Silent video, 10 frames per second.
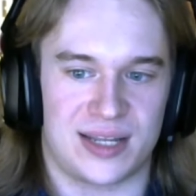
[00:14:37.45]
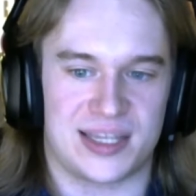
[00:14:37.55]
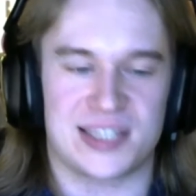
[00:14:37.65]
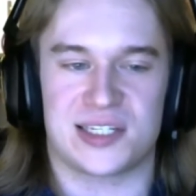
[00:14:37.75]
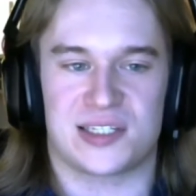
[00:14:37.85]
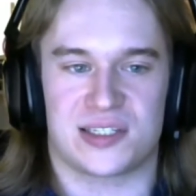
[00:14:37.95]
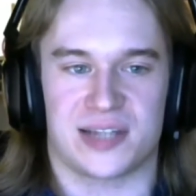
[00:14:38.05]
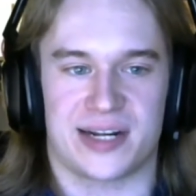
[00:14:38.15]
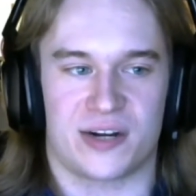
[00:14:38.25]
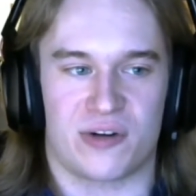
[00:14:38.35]
this is
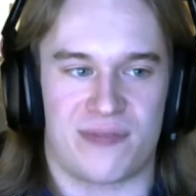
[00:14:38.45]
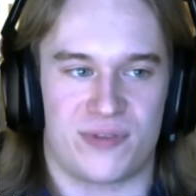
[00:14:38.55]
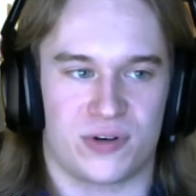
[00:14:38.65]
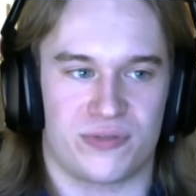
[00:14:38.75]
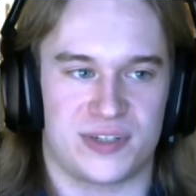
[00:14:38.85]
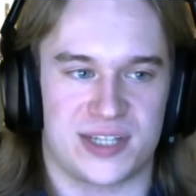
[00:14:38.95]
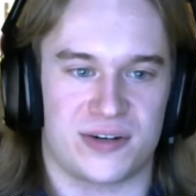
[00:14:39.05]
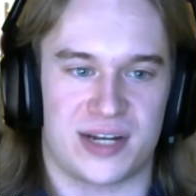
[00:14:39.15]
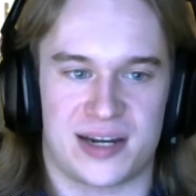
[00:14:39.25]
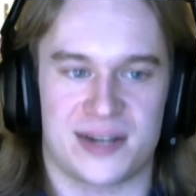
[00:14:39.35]
like a graphical
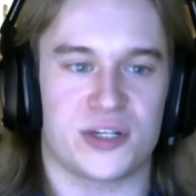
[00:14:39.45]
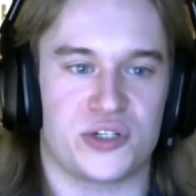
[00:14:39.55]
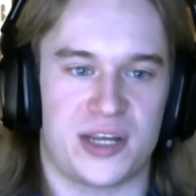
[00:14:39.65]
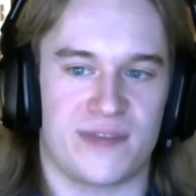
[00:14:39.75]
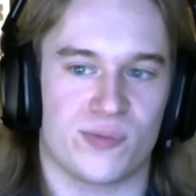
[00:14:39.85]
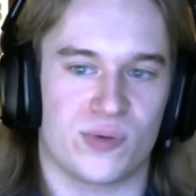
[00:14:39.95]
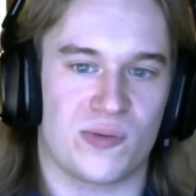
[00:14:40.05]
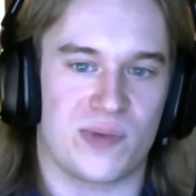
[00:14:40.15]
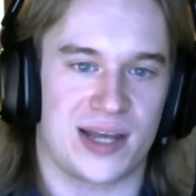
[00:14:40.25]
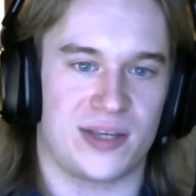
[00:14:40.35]
fidelity that is
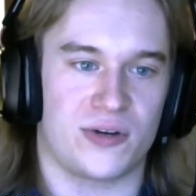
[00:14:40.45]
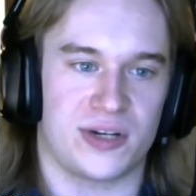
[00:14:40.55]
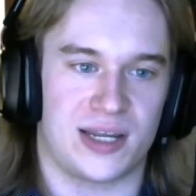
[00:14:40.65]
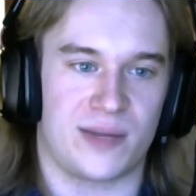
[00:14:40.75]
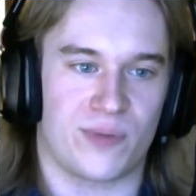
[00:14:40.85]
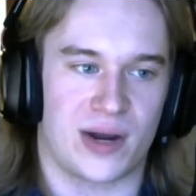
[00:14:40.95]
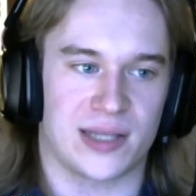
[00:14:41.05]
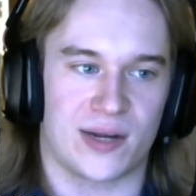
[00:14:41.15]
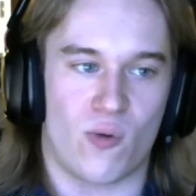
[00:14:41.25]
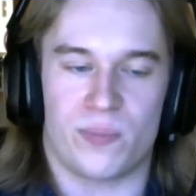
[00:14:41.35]
achievable by Unity by
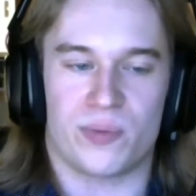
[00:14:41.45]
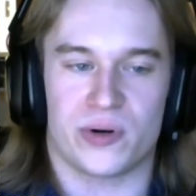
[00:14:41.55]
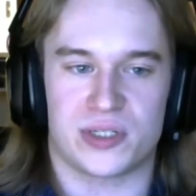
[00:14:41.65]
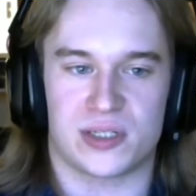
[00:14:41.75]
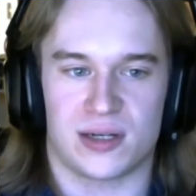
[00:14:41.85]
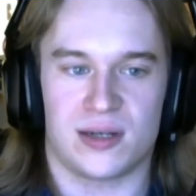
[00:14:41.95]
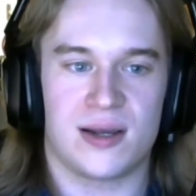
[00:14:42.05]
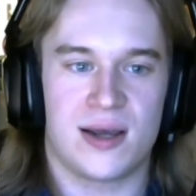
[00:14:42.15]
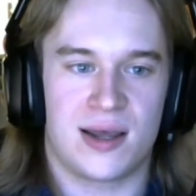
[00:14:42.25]
like one person